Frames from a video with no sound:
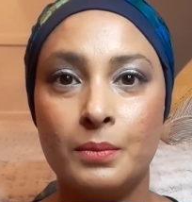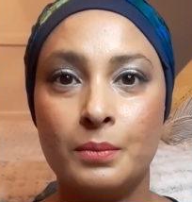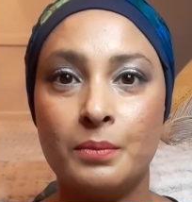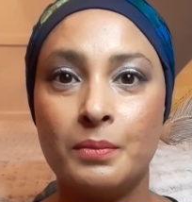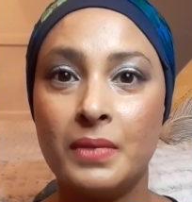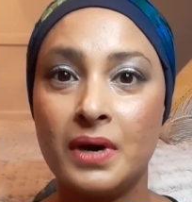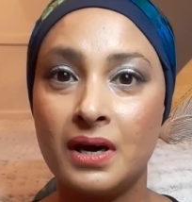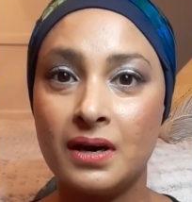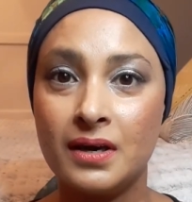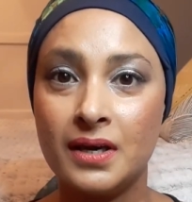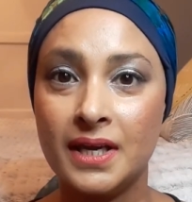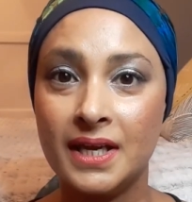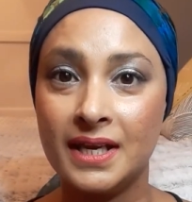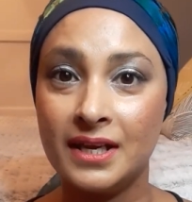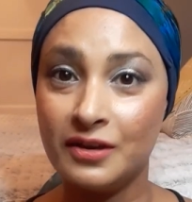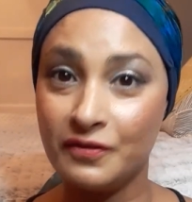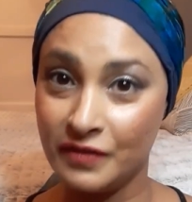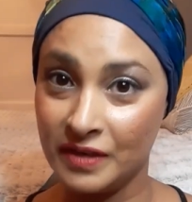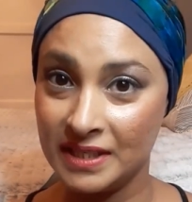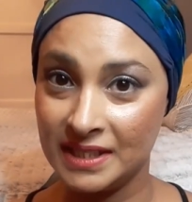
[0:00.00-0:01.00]
My
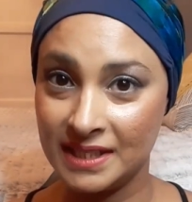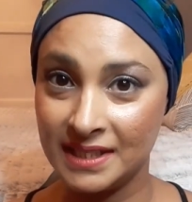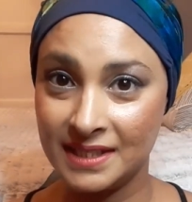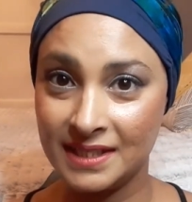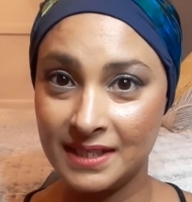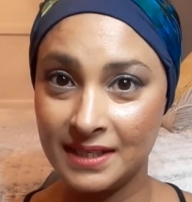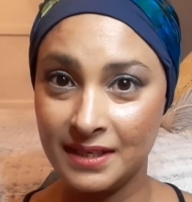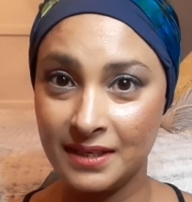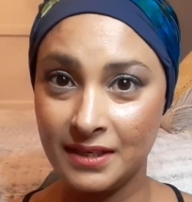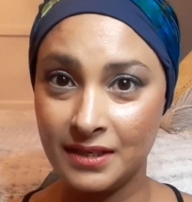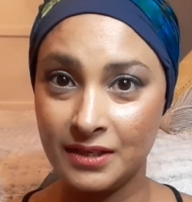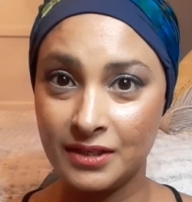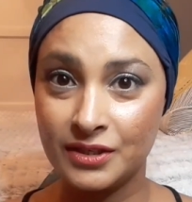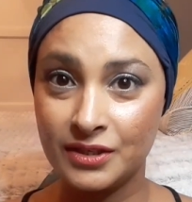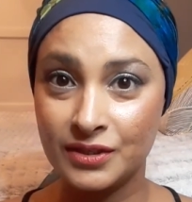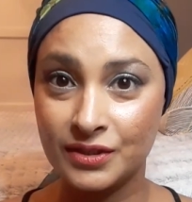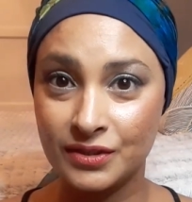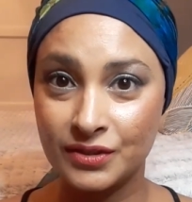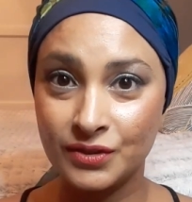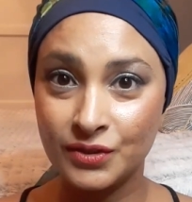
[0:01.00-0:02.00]
lovely sister
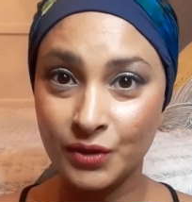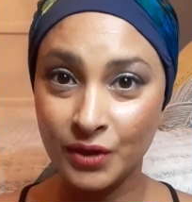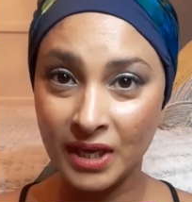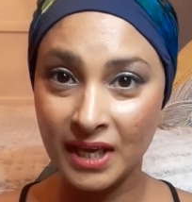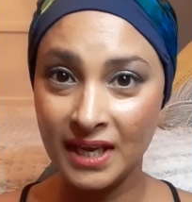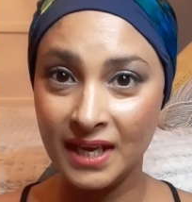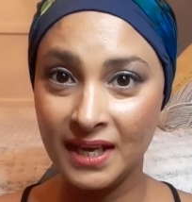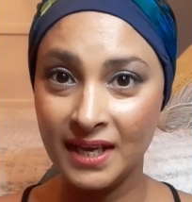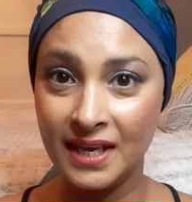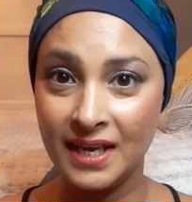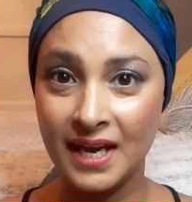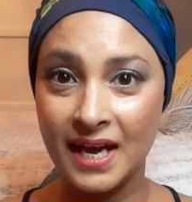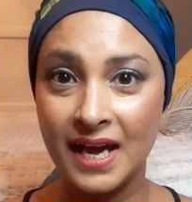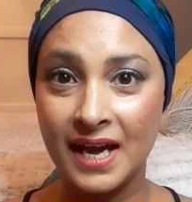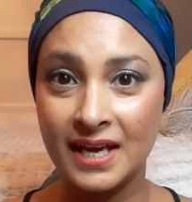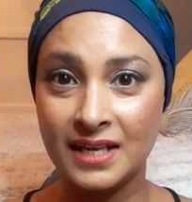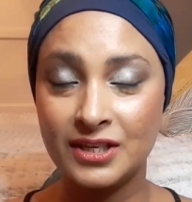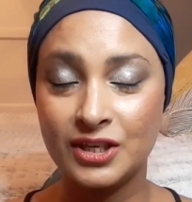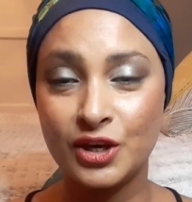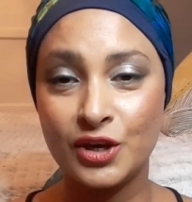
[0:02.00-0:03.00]
Suki
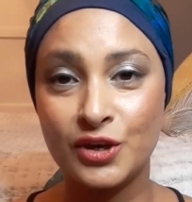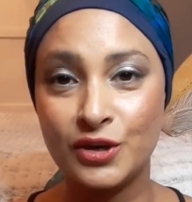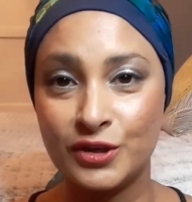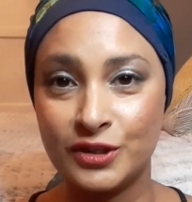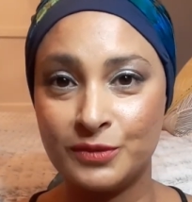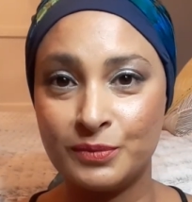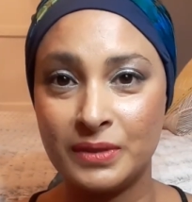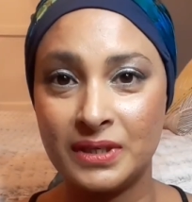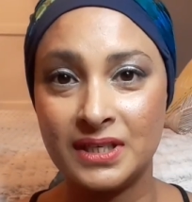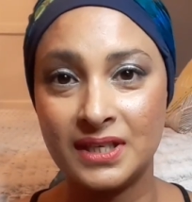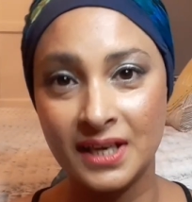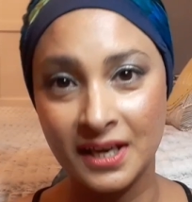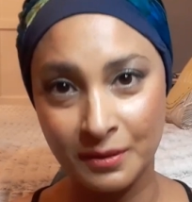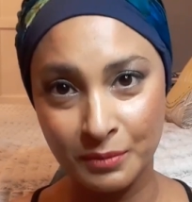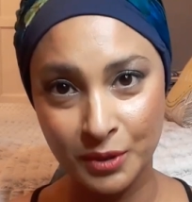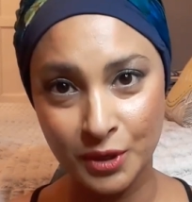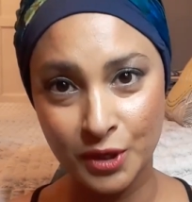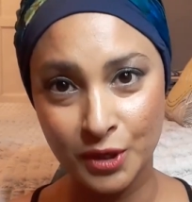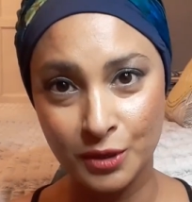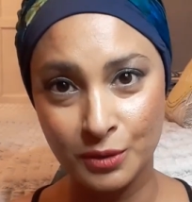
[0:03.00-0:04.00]
and her husband
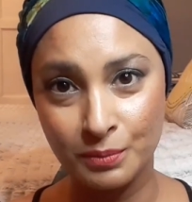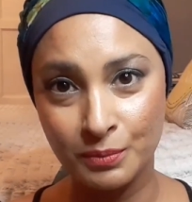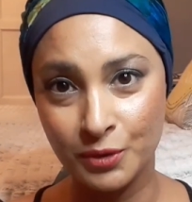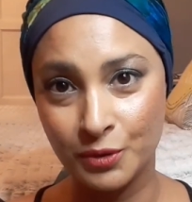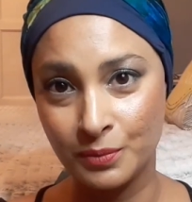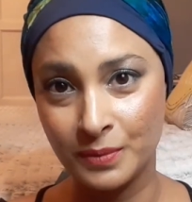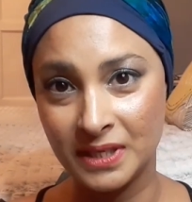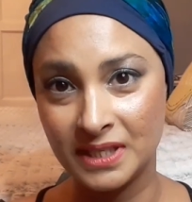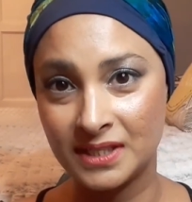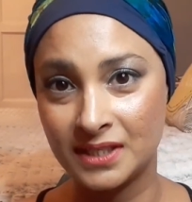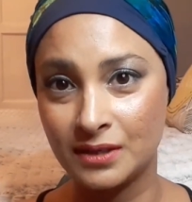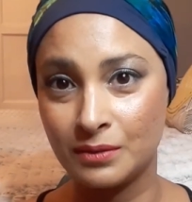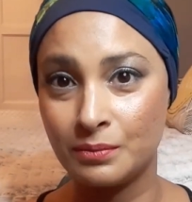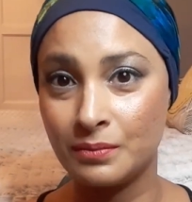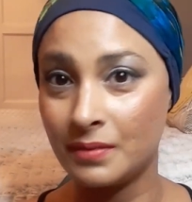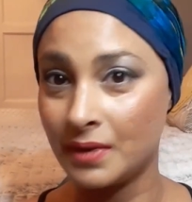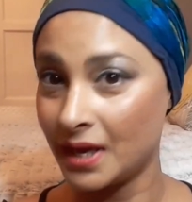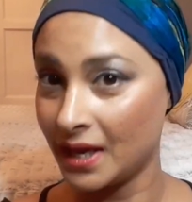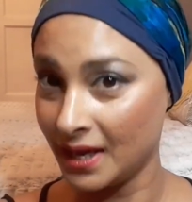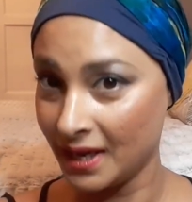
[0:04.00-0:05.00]
Amo bought me
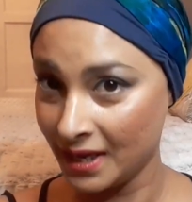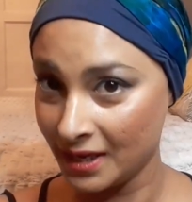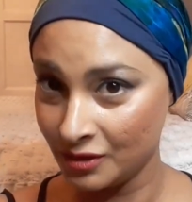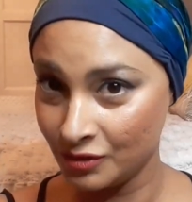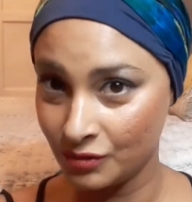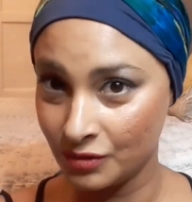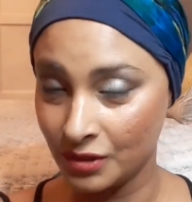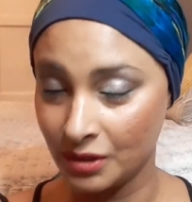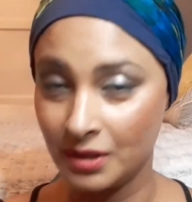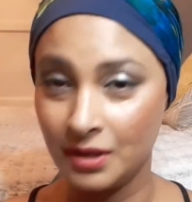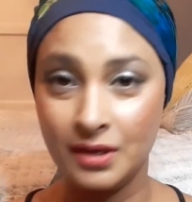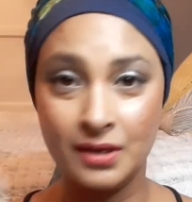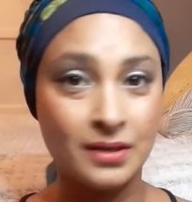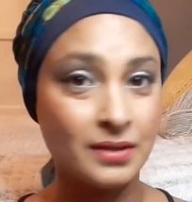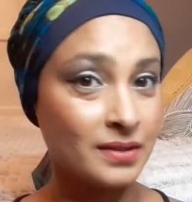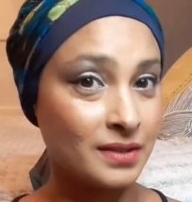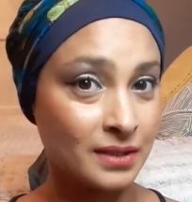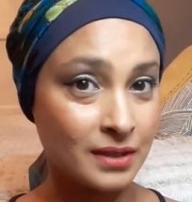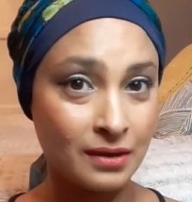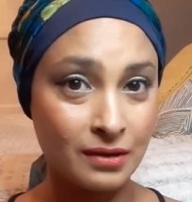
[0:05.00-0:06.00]
some head
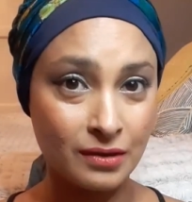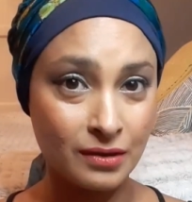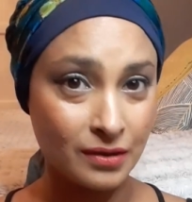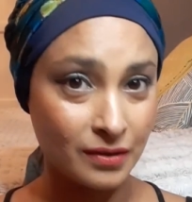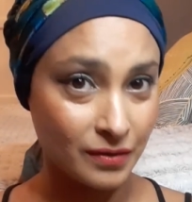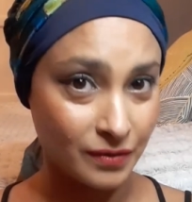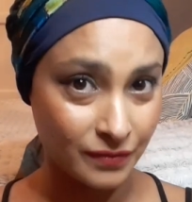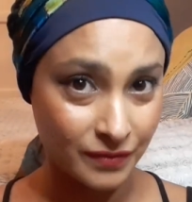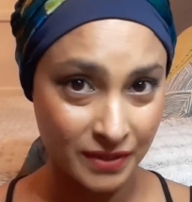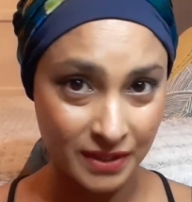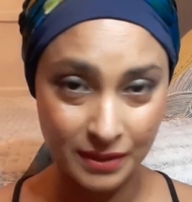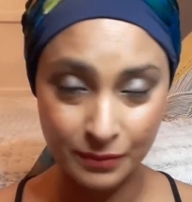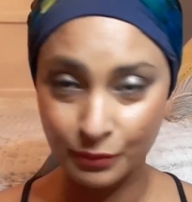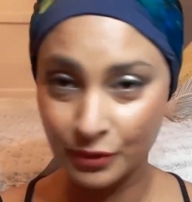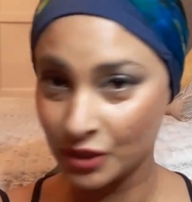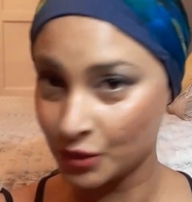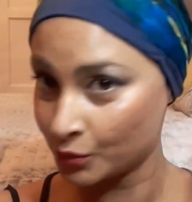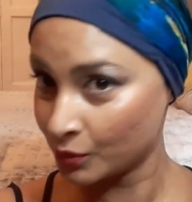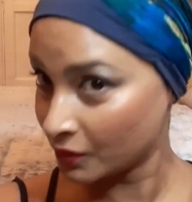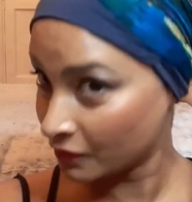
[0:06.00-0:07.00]
scarves,
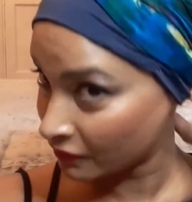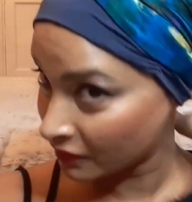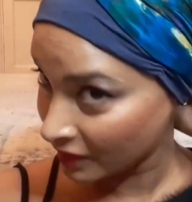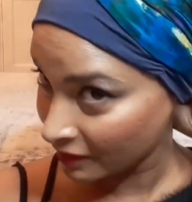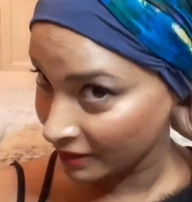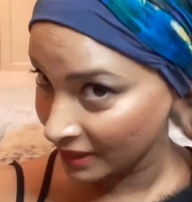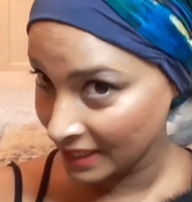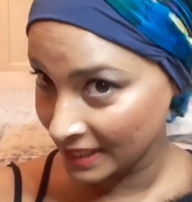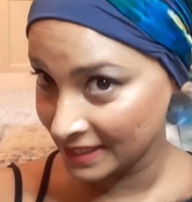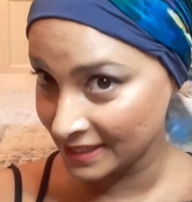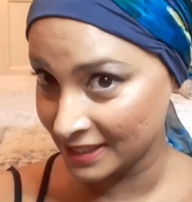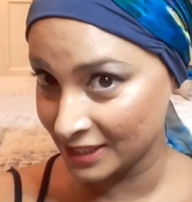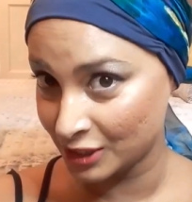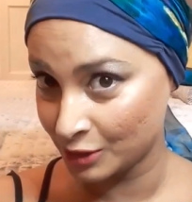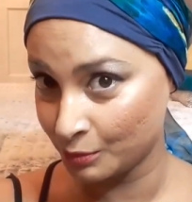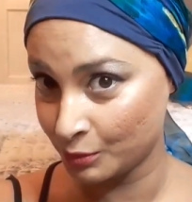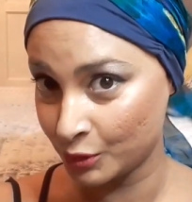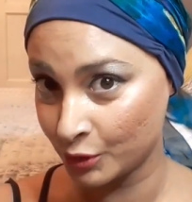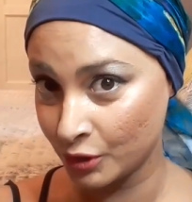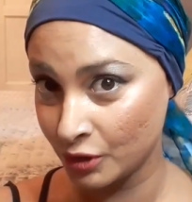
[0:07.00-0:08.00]
which were very easy
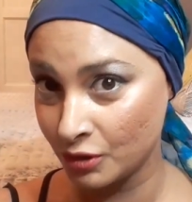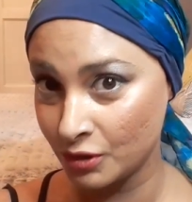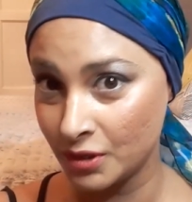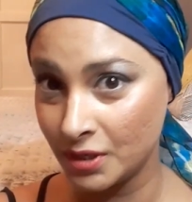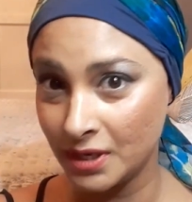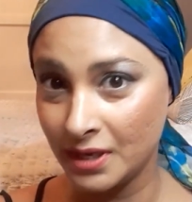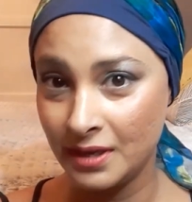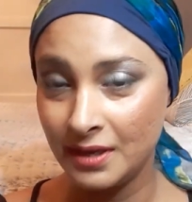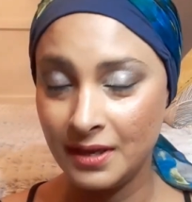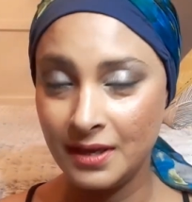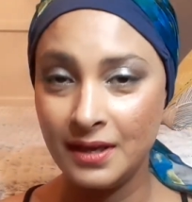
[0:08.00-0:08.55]
to put on,